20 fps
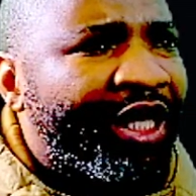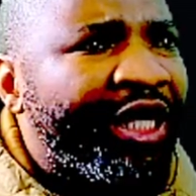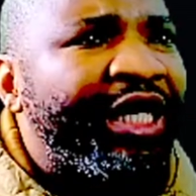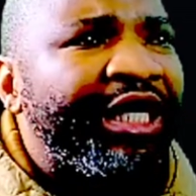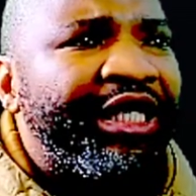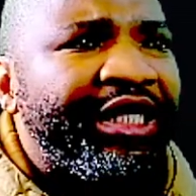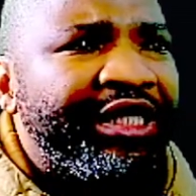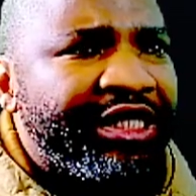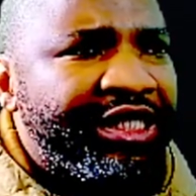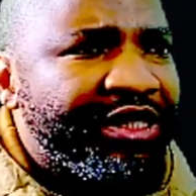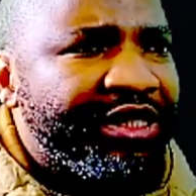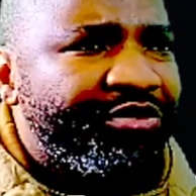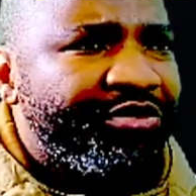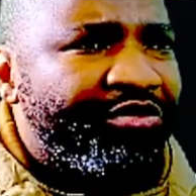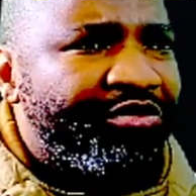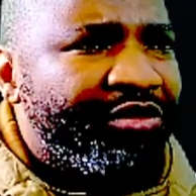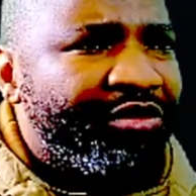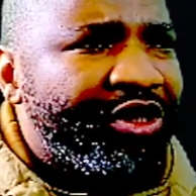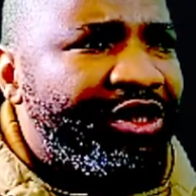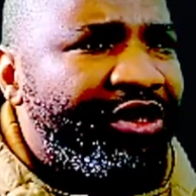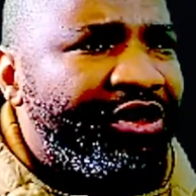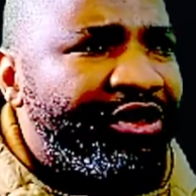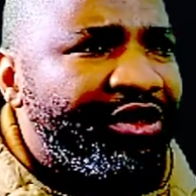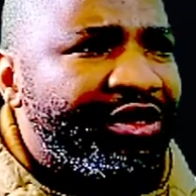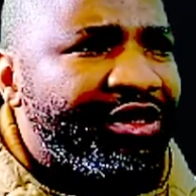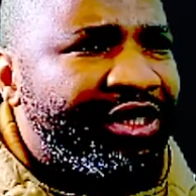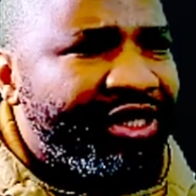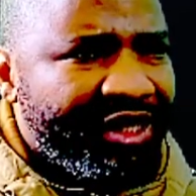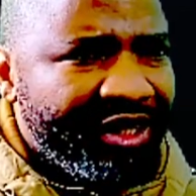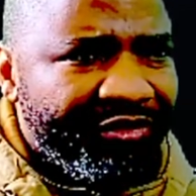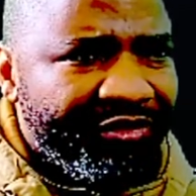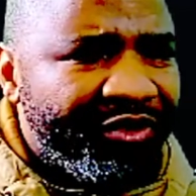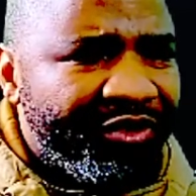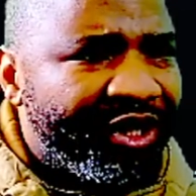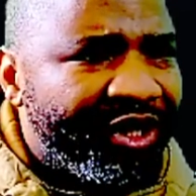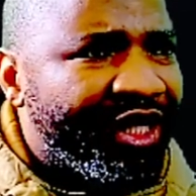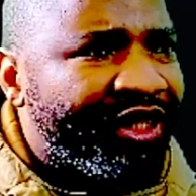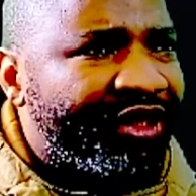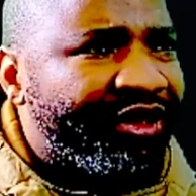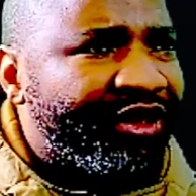It's is
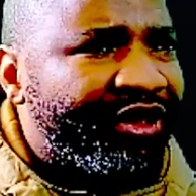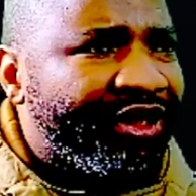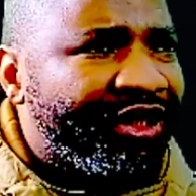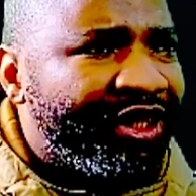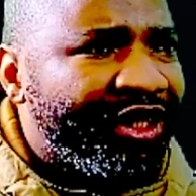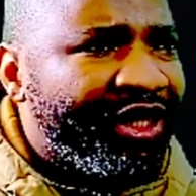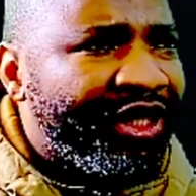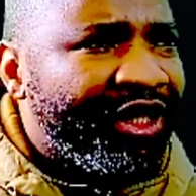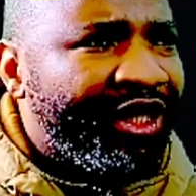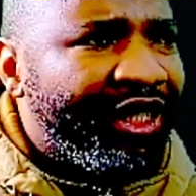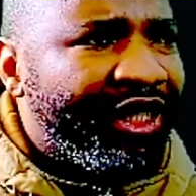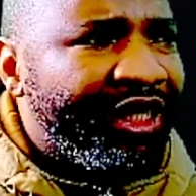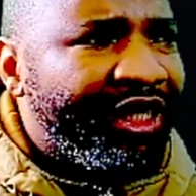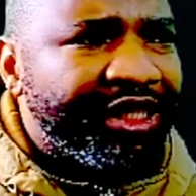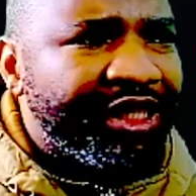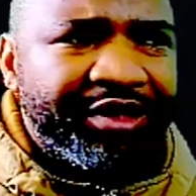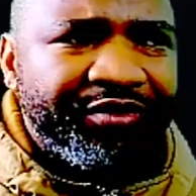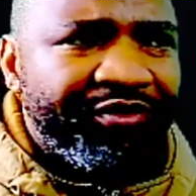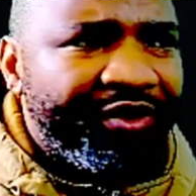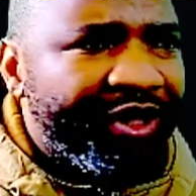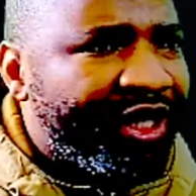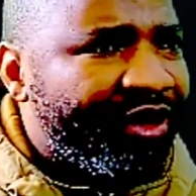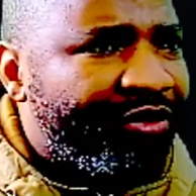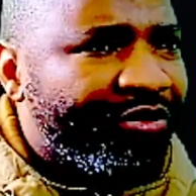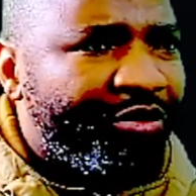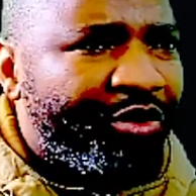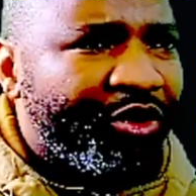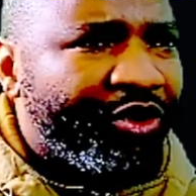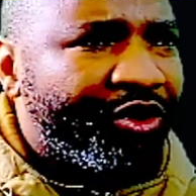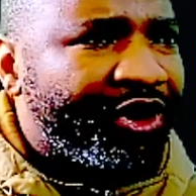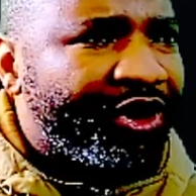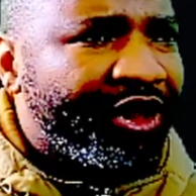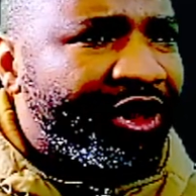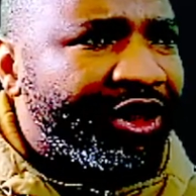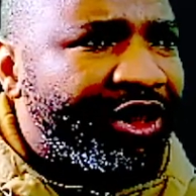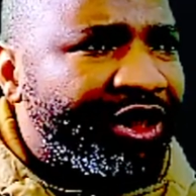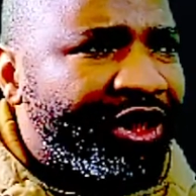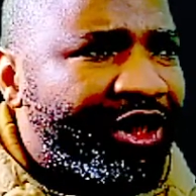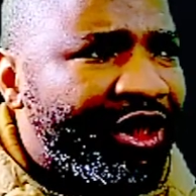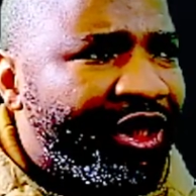significant. It's very important.
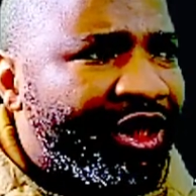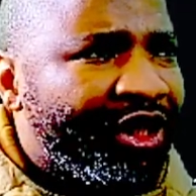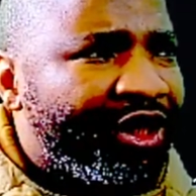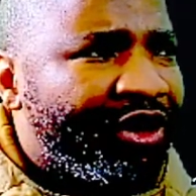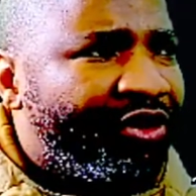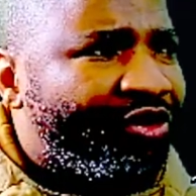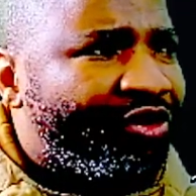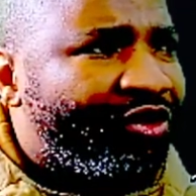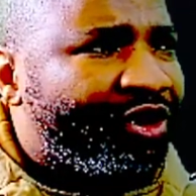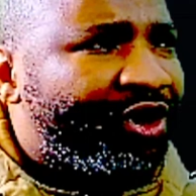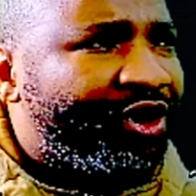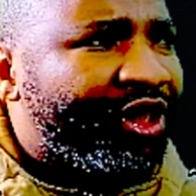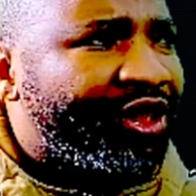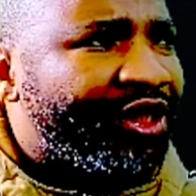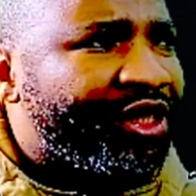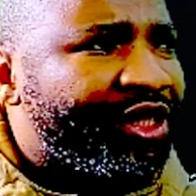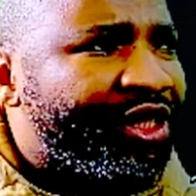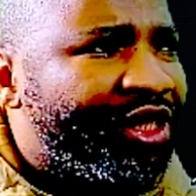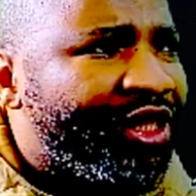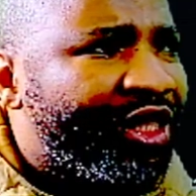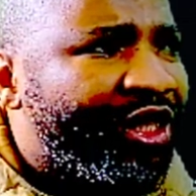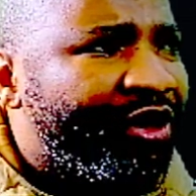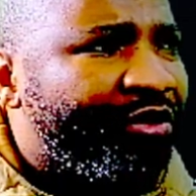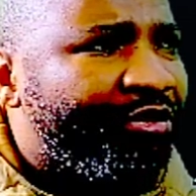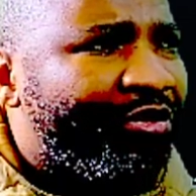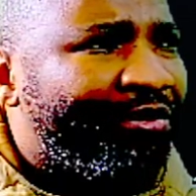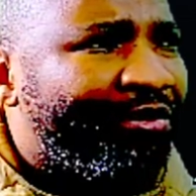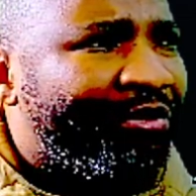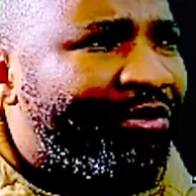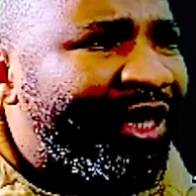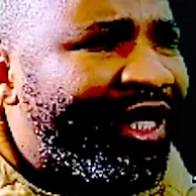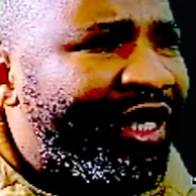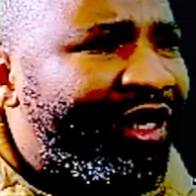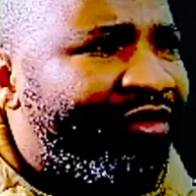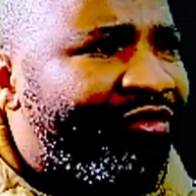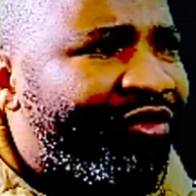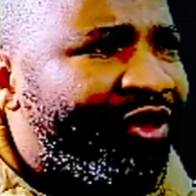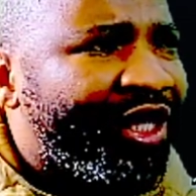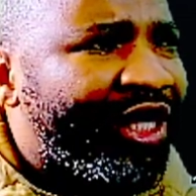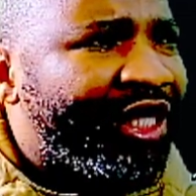You can see the
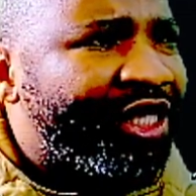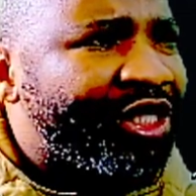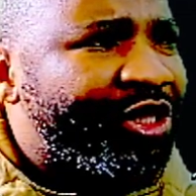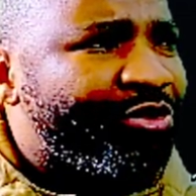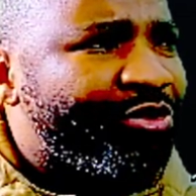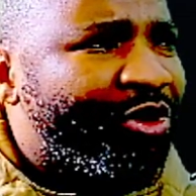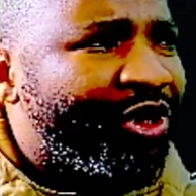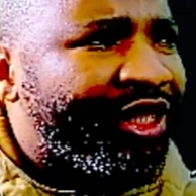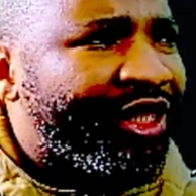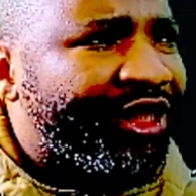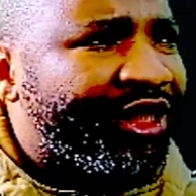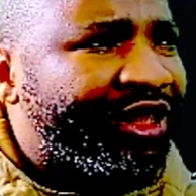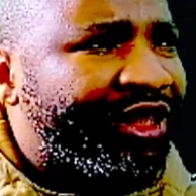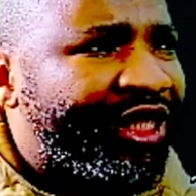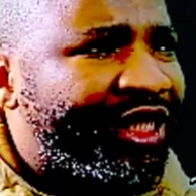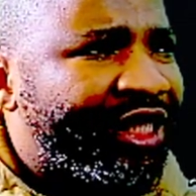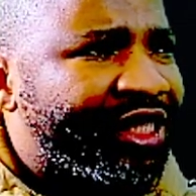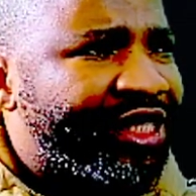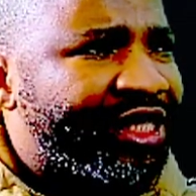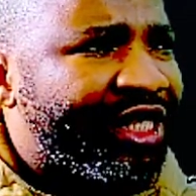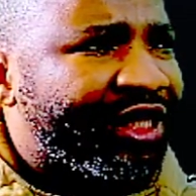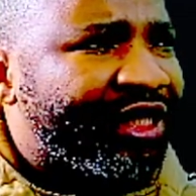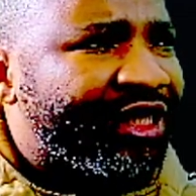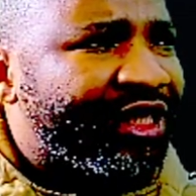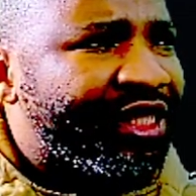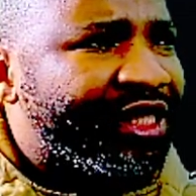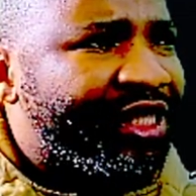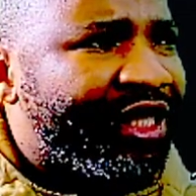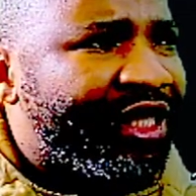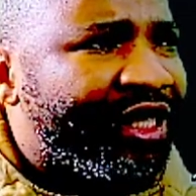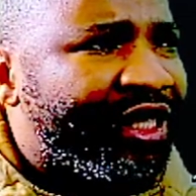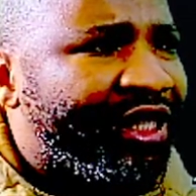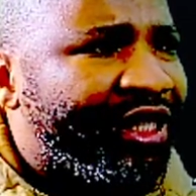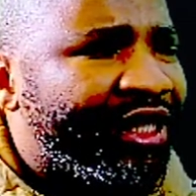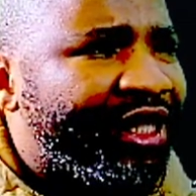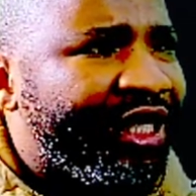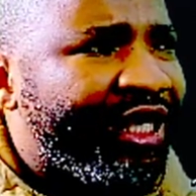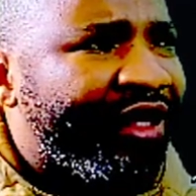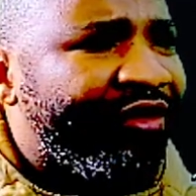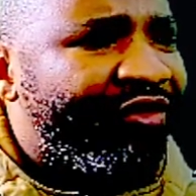level has been retested. The
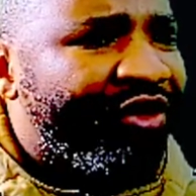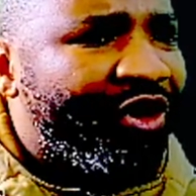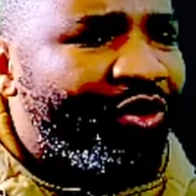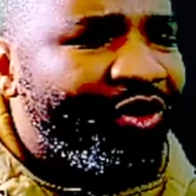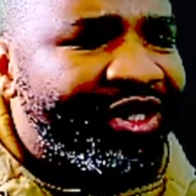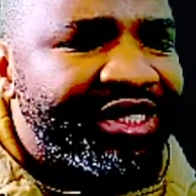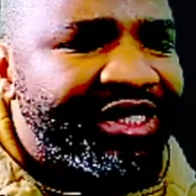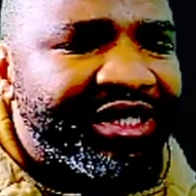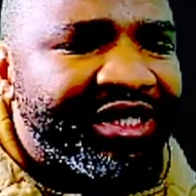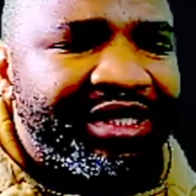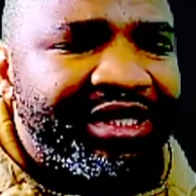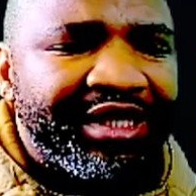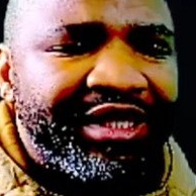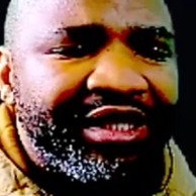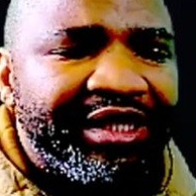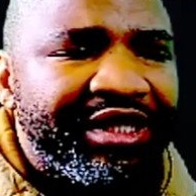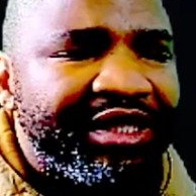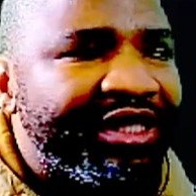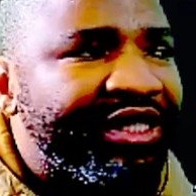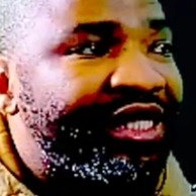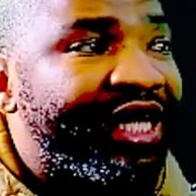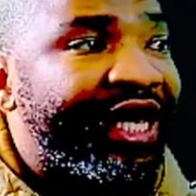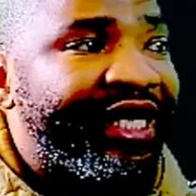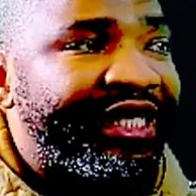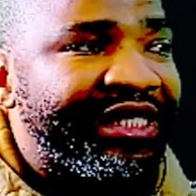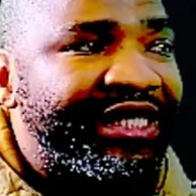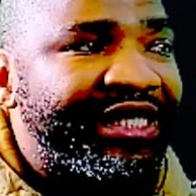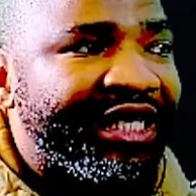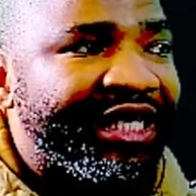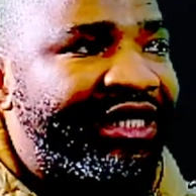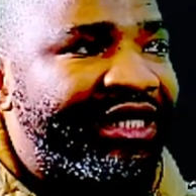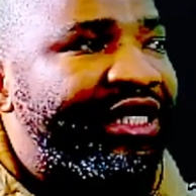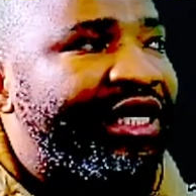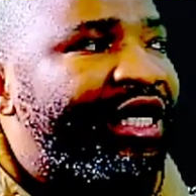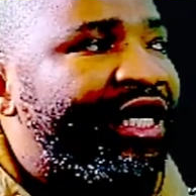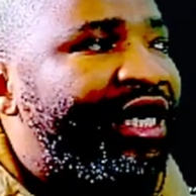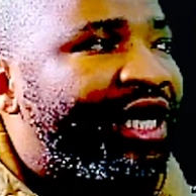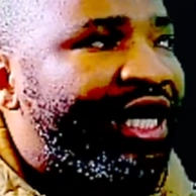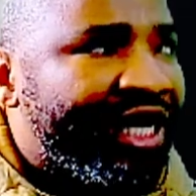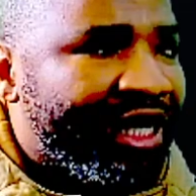level was retested
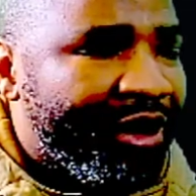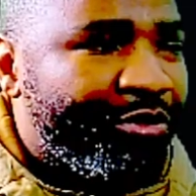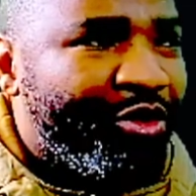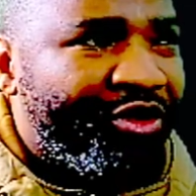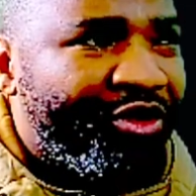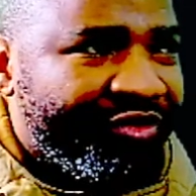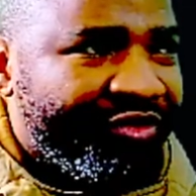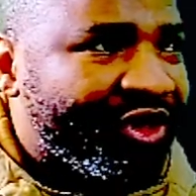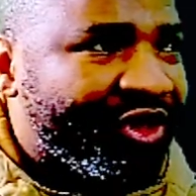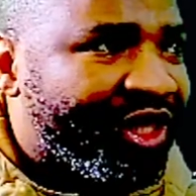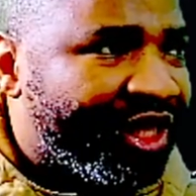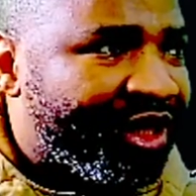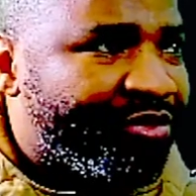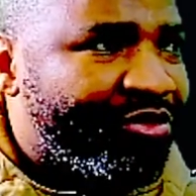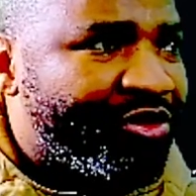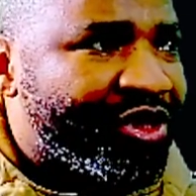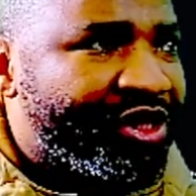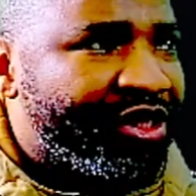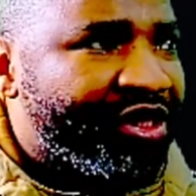a couple of times.